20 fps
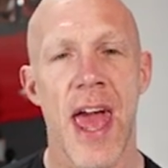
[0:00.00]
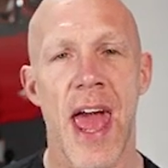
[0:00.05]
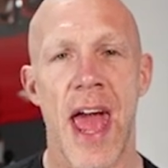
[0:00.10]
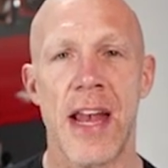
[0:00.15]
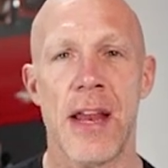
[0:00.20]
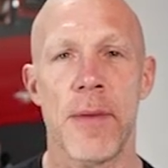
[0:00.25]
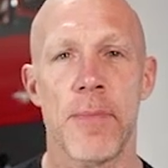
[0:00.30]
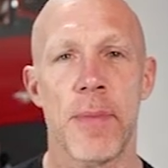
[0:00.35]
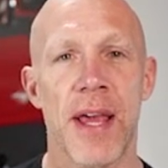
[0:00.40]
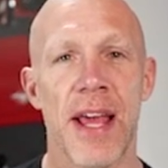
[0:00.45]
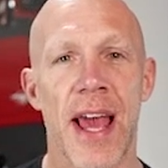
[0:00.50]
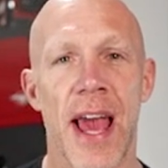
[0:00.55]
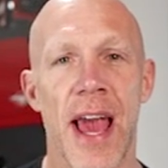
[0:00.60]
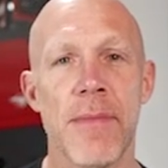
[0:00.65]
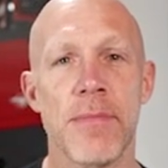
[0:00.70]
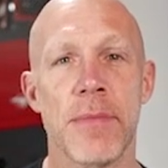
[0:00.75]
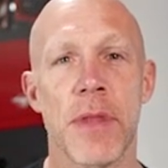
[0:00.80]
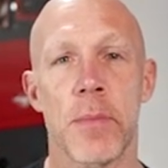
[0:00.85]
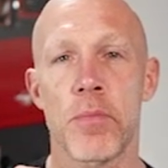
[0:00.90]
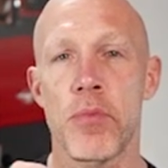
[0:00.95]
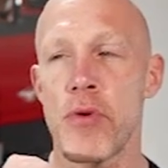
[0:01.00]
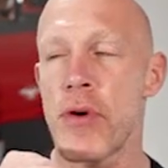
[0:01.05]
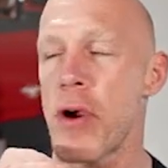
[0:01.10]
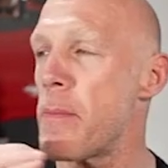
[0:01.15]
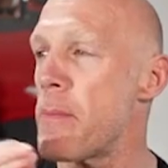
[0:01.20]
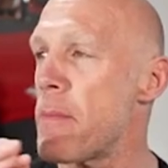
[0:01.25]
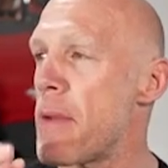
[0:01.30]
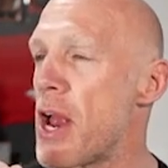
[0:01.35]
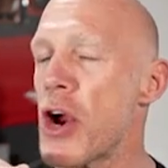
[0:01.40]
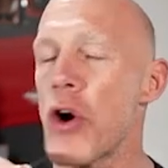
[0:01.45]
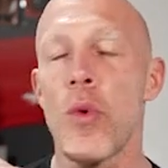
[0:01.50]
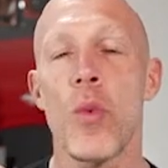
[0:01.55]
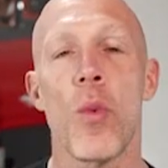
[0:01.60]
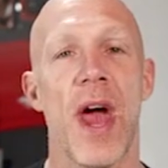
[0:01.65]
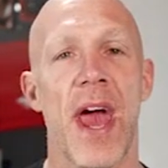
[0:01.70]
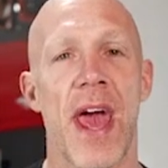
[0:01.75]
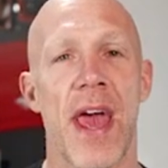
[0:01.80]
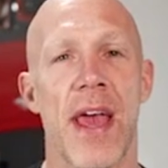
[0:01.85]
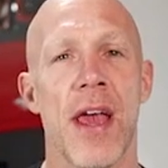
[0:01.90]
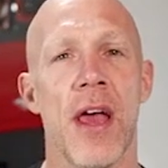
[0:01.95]
And it became the premier
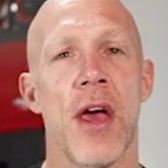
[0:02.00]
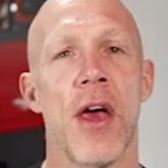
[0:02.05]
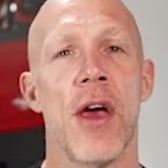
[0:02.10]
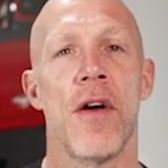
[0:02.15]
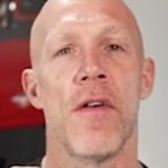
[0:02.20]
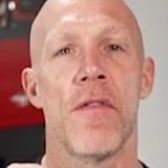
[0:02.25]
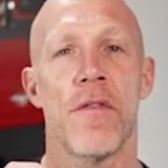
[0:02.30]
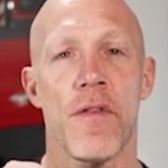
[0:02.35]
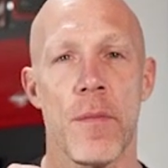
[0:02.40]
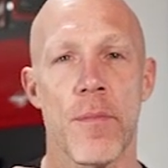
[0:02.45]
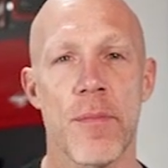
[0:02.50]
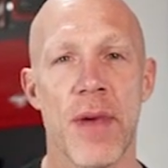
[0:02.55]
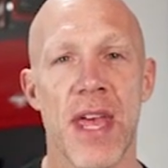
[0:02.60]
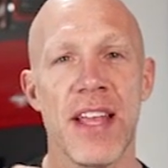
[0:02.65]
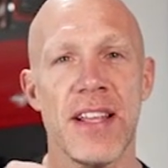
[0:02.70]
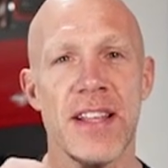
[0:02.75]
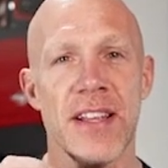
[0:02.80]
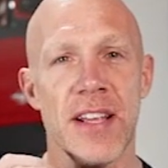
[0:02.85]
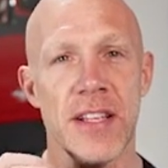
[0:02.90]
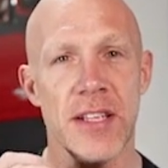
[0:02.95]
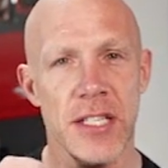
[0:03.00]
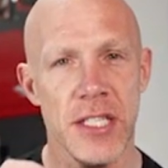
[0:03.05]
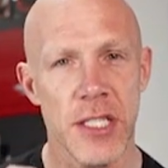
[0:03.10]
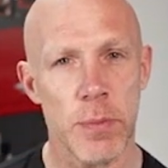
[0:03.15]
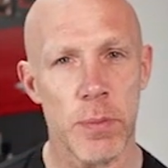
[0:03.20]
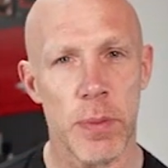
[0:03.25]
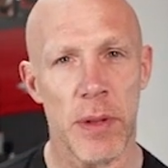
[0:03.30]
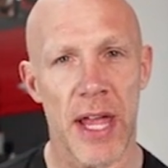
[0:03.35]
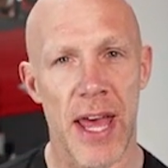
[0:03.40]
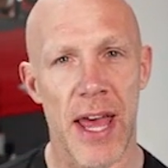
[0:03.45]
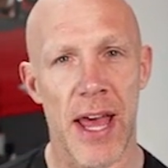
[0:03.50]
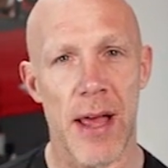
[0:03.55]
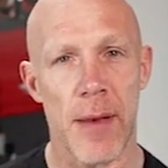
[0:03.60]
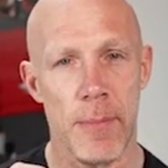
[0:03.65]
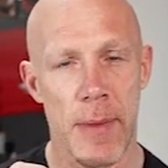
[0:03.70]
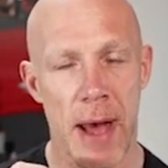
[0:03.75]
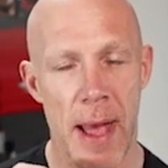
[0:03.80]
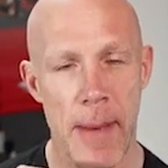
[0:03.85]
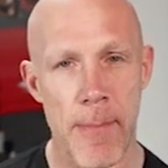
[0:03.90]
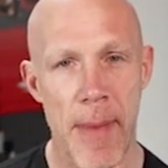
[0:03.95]
way for me to display
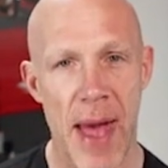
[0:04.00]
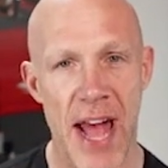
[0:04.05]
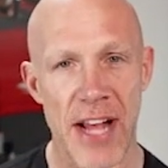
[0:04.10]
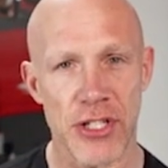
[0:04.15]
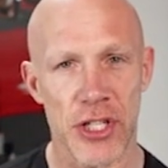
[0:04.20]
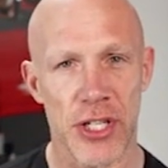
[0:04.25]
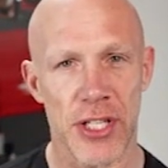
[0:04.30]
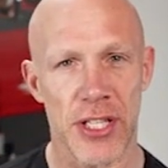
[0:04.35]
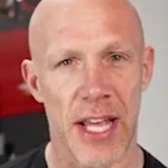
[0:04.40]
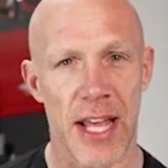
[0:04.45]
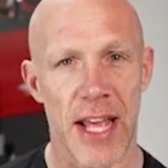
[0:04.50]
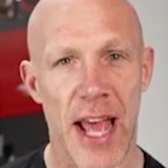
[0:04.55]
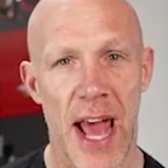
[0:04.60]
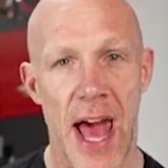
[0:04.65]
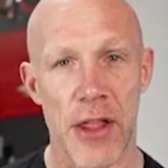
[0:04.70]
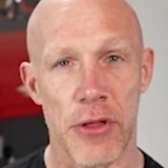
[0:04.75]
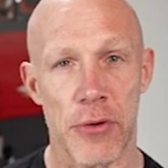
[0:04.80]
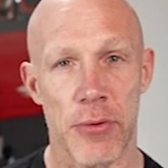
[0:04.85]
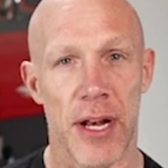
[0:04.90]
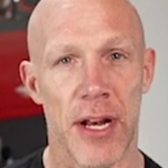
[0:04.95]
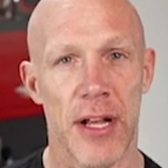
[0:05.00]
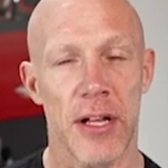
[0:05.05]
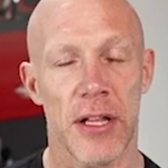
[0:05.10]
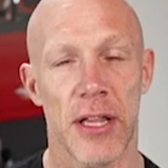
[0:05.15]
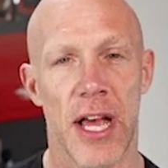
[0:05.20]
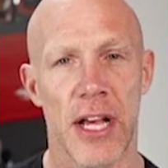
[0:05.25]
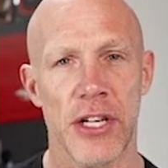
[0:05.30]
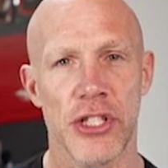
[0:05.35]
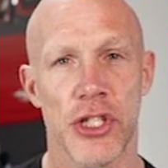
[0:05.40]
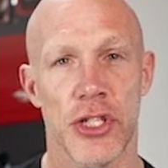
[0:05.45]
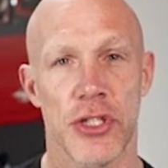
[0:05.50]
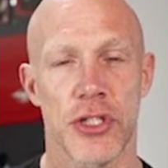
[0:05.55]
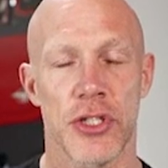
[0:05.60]
my Magic the Gathering collection.